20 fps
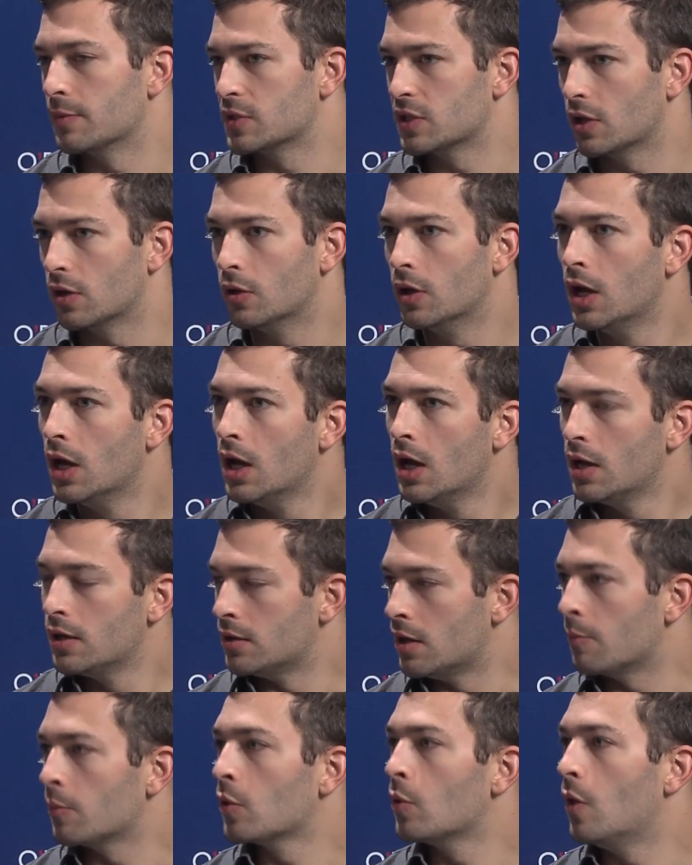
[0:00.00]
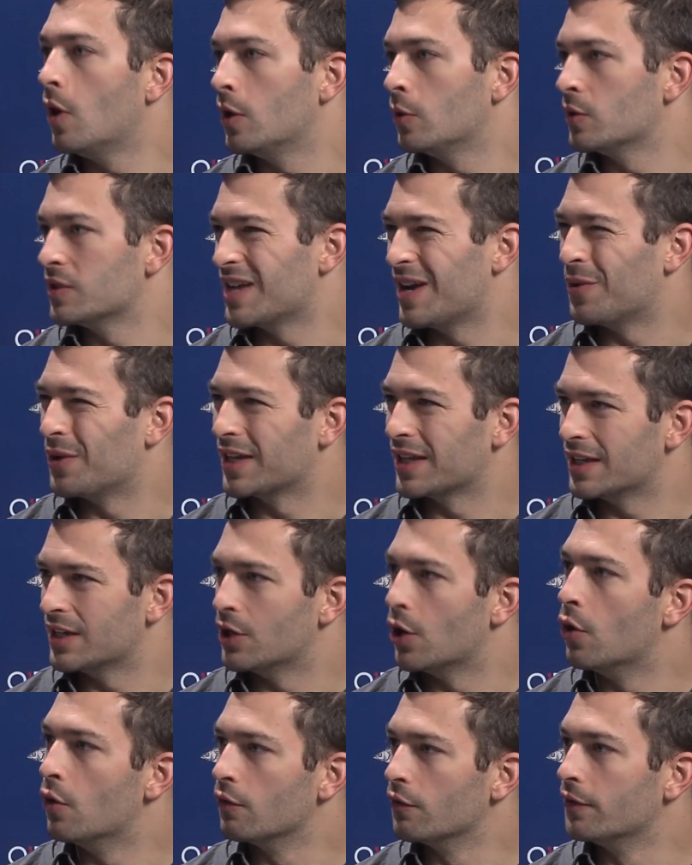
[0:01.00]
So number one was, I want to get
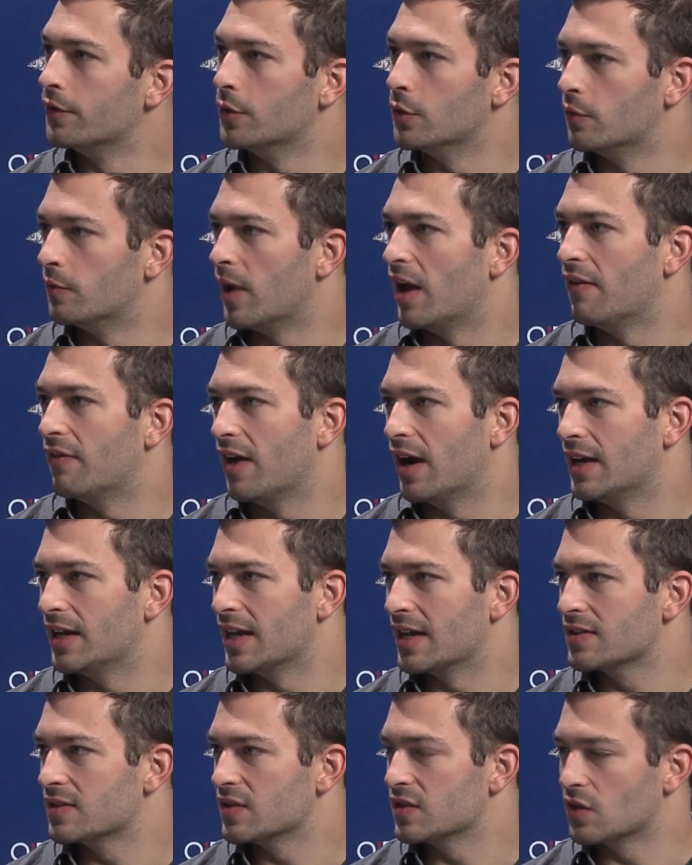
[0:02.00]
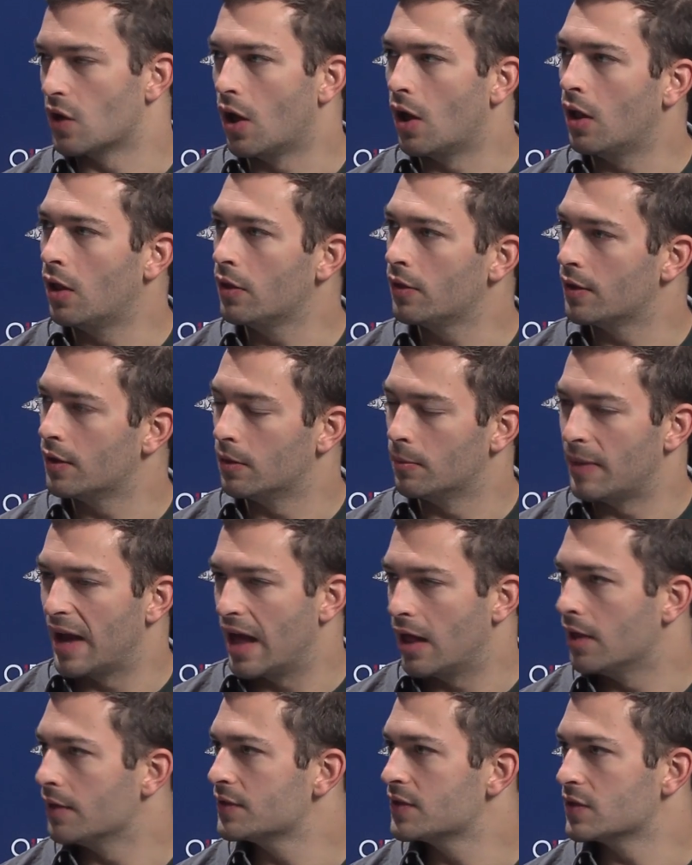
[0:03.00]
an overview of my finances, all the
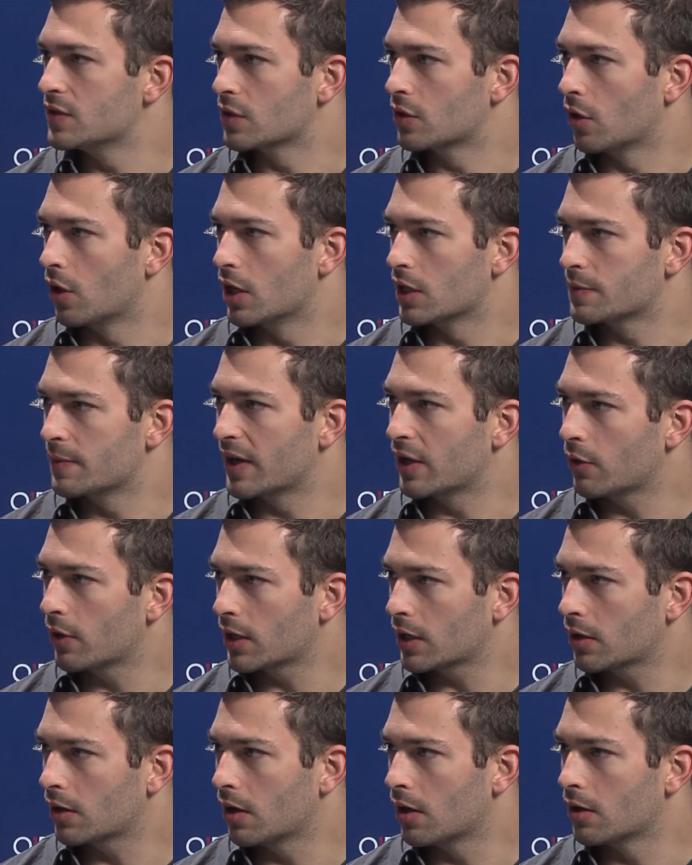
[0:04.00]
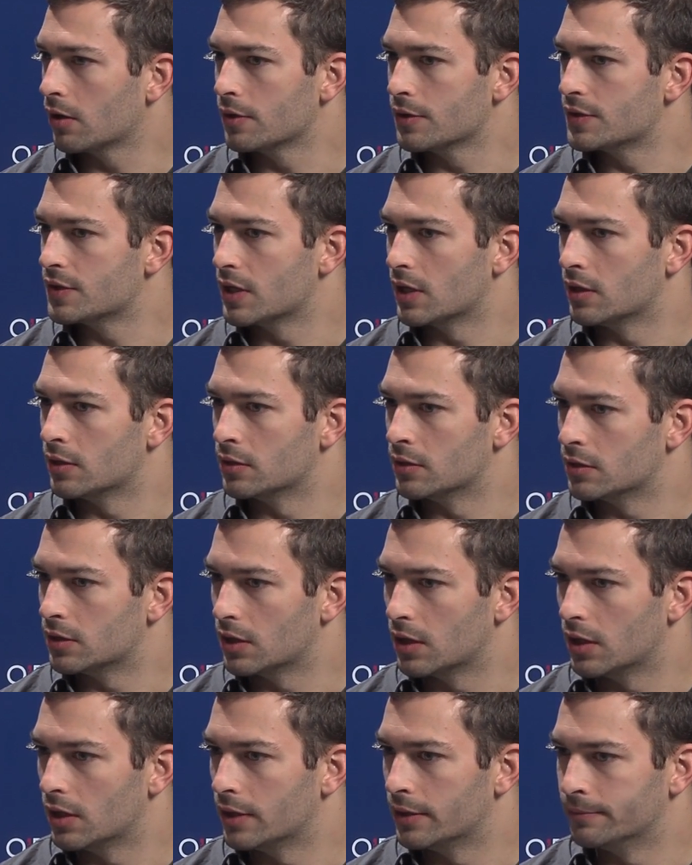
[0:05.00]
balances across my credit cards and
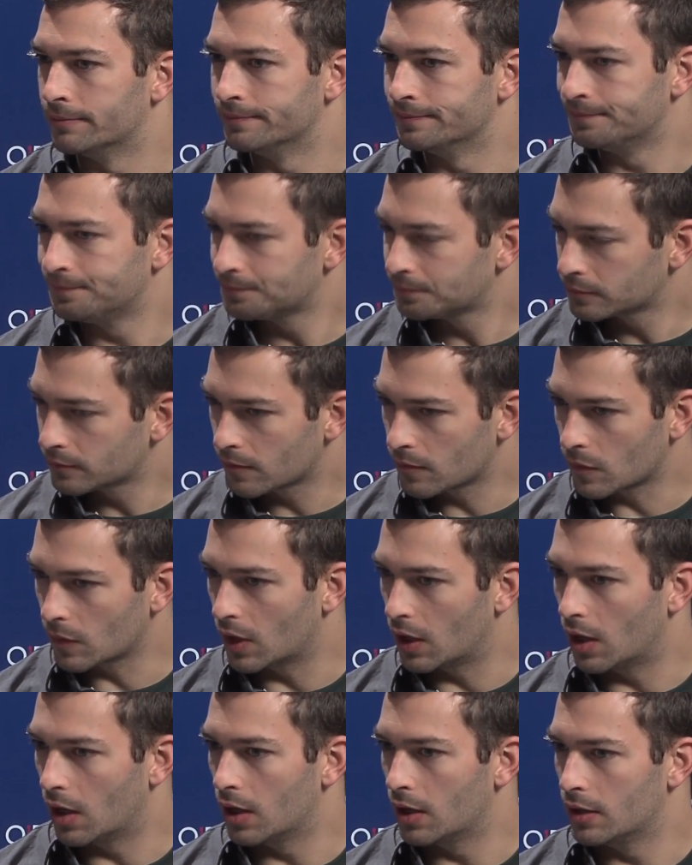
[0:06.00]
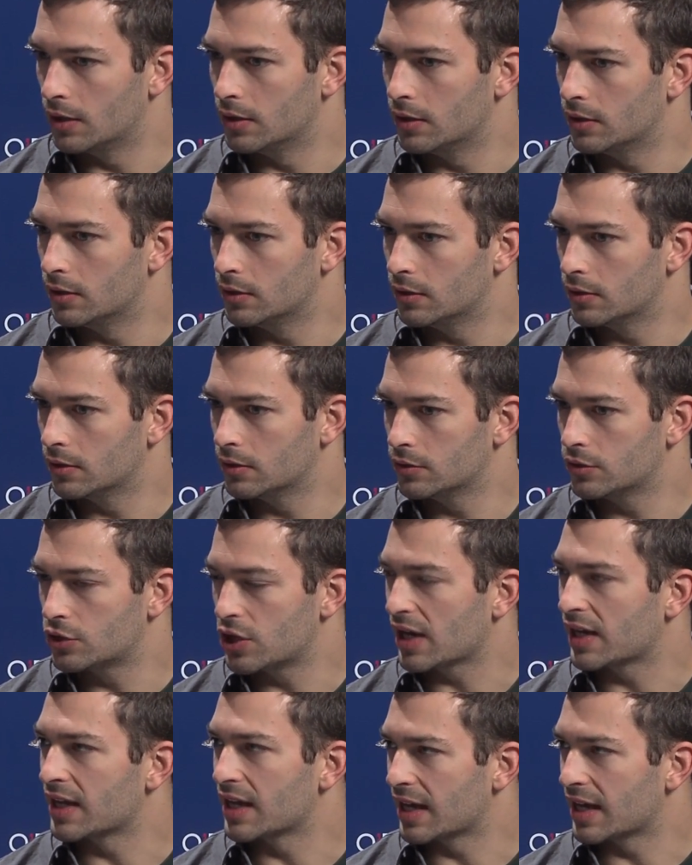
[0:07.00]
um, uh, checking